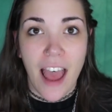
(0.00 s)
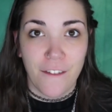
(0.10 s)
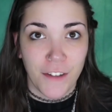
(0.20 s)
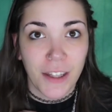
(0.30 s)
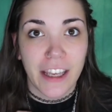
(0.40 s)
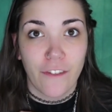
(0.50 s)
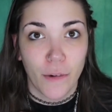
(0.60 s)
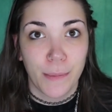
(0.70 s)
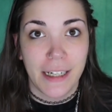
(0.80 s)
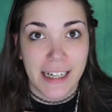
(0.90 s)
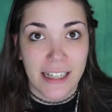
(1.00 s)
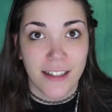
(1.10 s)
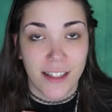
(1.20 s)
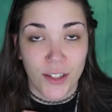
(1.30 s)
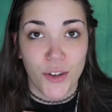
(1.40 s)
I feel like everybody
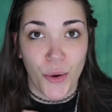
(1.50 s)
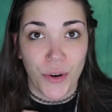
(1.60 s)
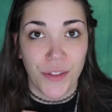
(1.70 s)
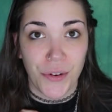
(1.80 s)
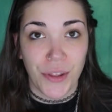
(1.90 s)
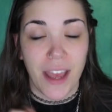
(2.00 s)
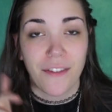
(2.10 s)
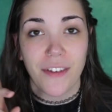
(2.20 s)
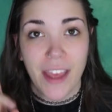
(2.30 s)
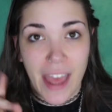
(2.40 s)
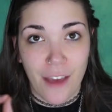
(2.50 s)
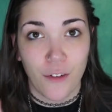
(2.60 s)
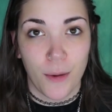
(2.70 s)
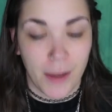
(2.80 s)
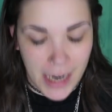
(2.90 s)
needs this stone in their life.
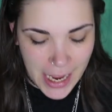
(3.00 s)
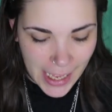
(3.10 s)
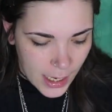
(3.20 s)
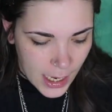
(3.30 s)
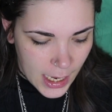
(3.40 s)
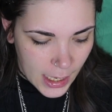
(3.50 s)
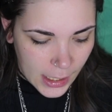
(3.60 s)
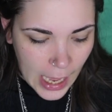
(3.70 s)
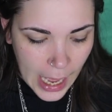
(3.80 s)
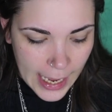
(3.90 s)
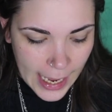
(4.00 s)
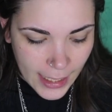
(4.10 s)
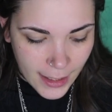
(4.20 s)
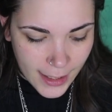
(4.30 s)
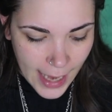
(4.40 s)
Everybody. The
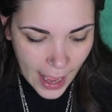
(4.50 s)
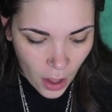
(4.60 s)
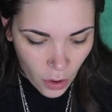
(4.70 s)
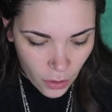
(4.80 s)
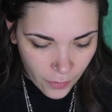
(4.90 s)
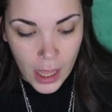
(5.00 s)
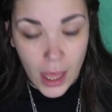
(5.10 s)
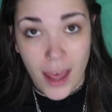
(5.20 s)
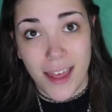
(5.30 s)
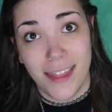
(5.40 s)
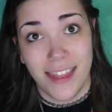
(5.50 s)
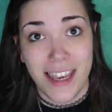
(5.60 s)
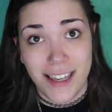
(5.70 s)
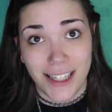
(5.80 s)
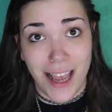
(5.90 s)
cayenne salve.
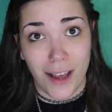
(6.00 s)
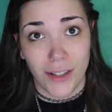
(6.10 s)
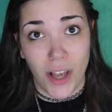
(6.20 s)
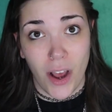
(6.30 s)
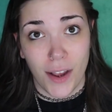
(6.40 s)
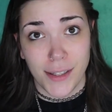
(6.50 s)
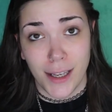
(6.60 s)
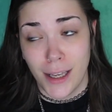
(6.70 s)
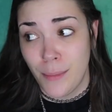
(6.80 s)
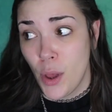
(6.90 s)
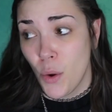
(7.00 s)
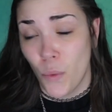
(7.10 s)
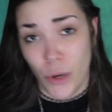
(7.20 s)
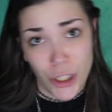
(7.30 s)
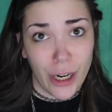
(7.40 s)
This sounds awesome.
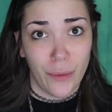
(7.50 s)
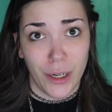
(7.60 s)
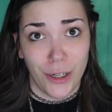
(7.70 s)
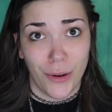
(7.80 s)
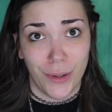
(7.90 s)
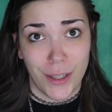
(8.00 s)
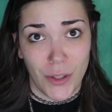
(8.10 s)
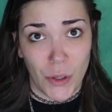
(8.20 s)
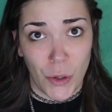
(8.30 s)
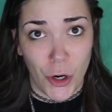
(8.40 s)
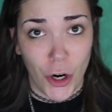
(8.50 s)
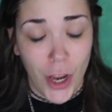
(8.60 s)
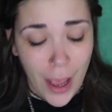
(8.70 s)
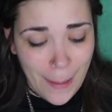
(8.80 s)
Wish I would have known this sooner.